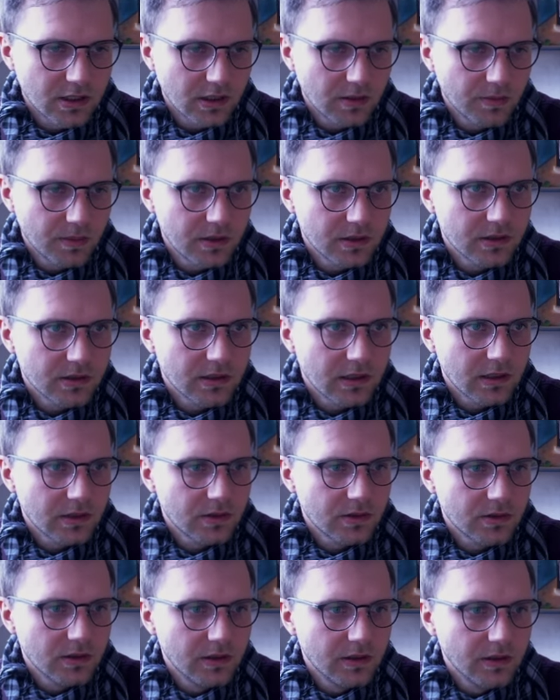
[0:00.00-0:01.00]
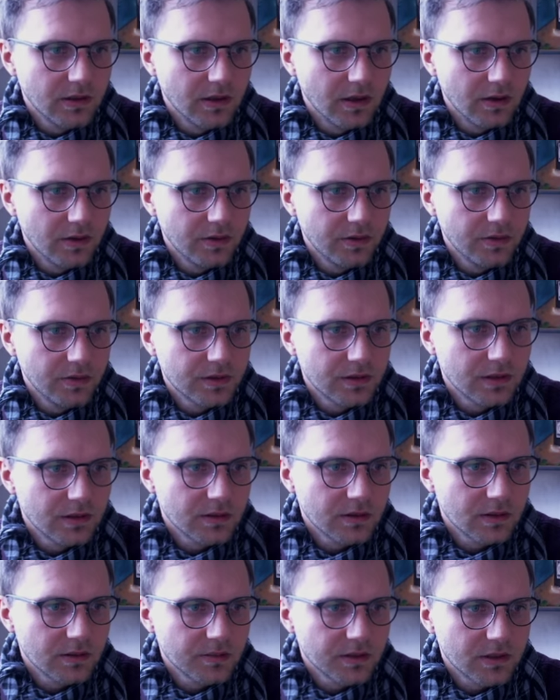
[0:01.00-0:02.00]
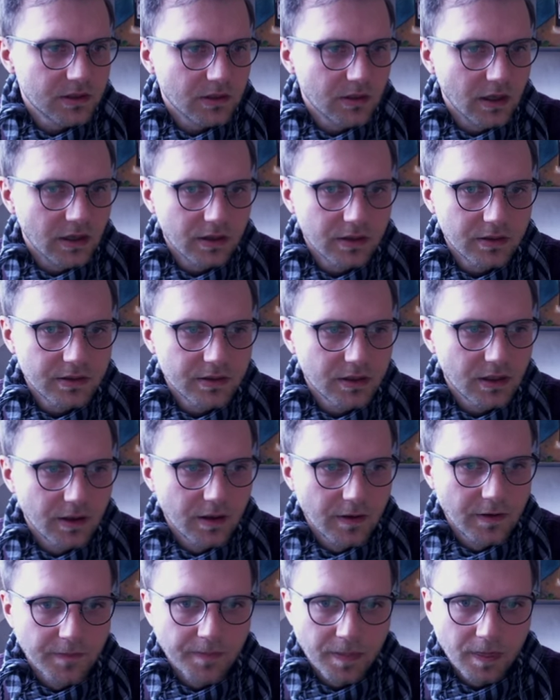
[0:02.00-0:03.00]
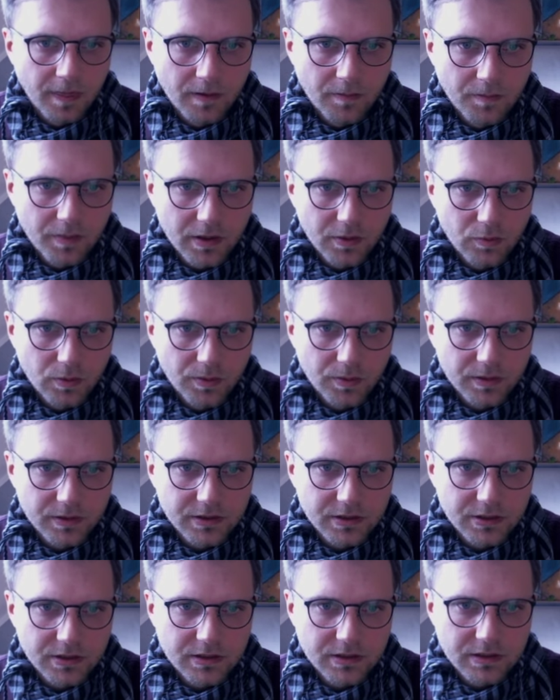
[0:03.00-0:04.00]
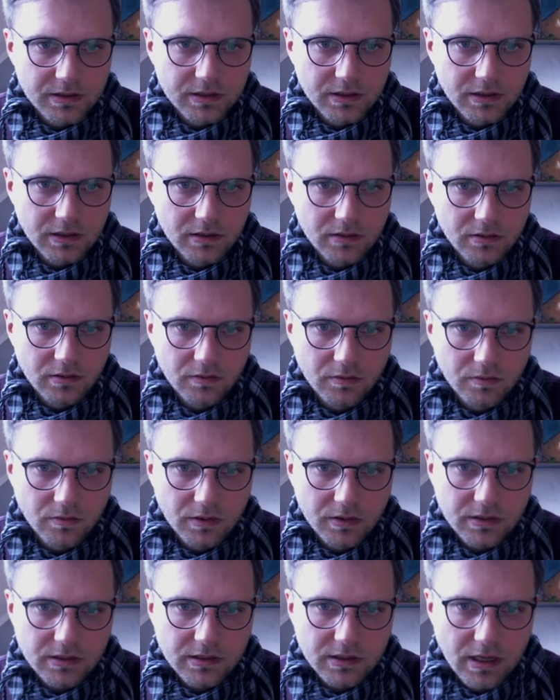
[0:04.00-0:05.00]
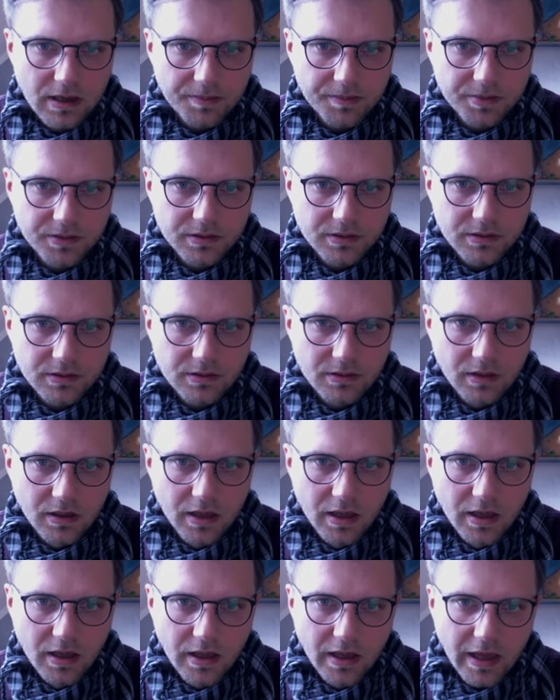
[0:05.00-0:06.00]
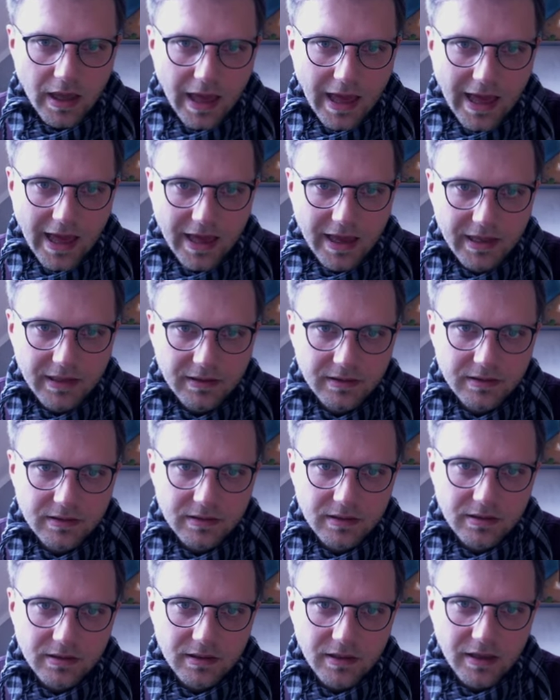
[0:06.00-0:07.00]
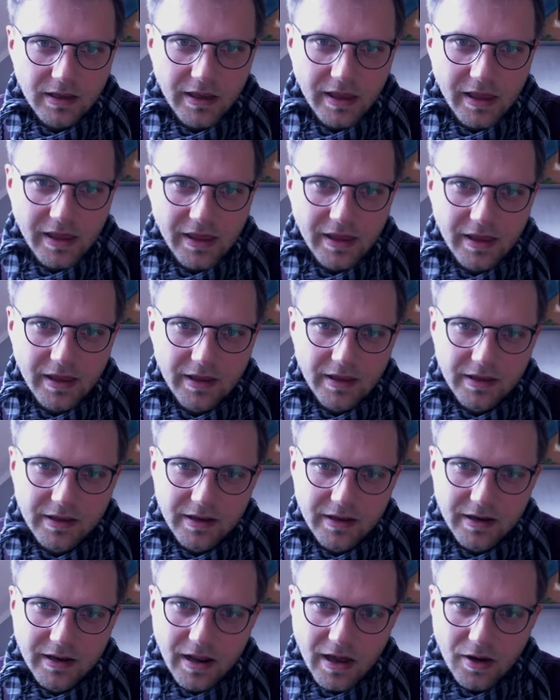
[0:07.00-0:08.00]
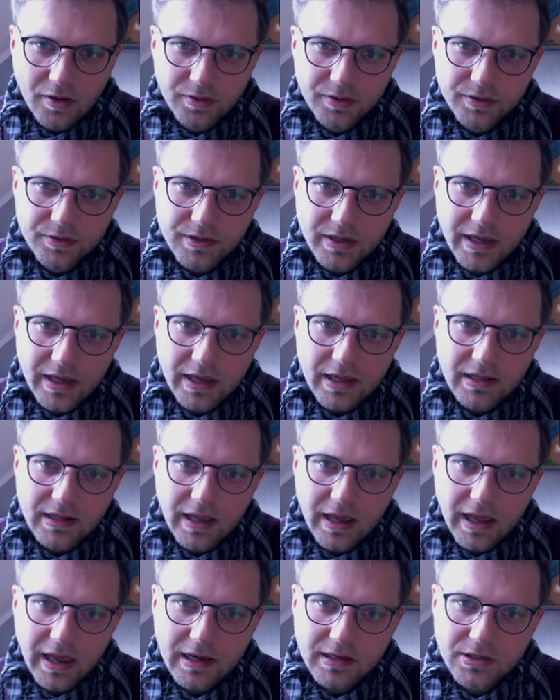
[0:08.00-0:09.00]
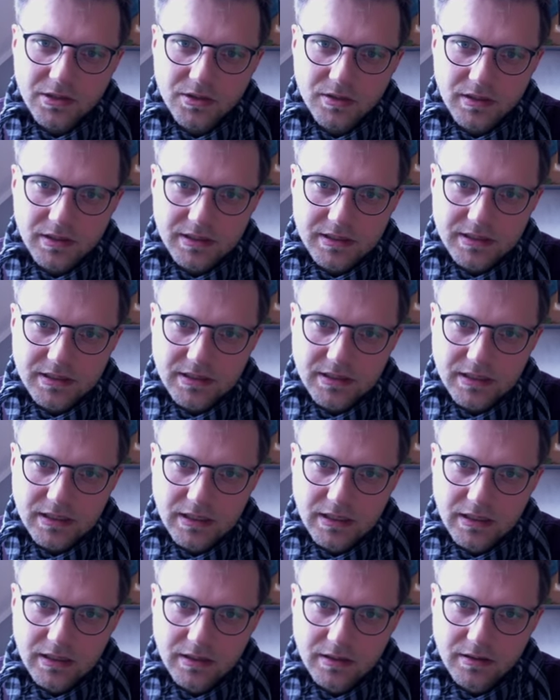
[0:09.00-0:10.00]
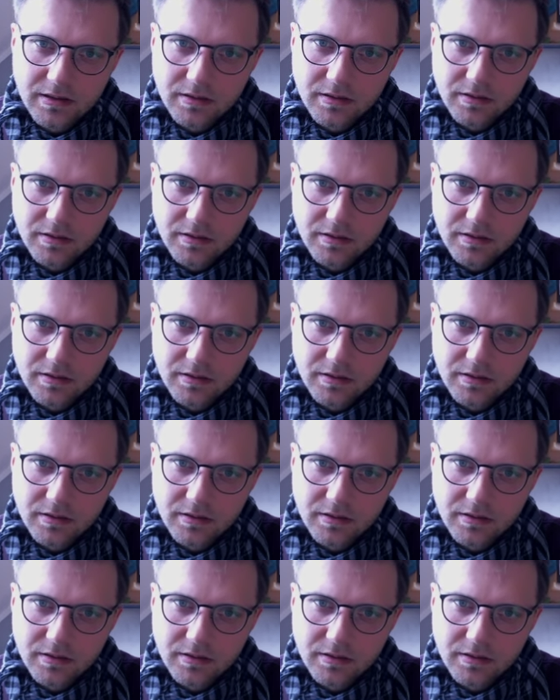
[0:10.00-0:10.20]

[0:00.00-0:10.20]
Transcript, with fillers: mesh is actually now using something else, but we will just see what's happened. And now you can actually see it.